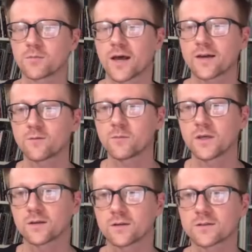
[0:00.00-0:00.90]
platinum
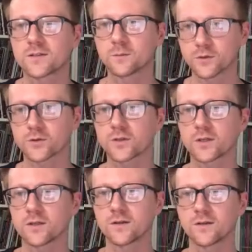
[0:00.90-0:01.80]
being
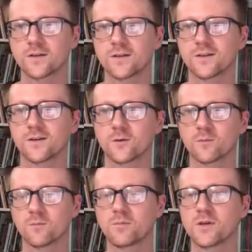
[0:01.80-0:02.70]
similarly, you know,
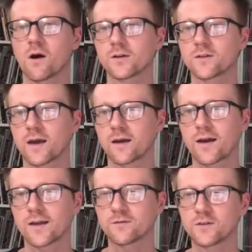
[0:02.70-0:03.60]
beyond that
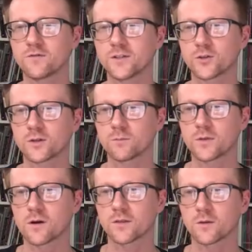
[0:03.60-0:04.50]
kind of division,
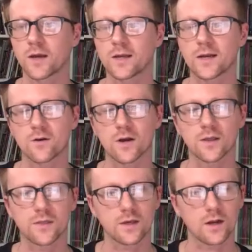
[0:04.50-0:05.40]
beyond the binary,
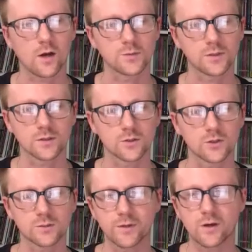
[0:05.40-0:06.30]
I think it helps us just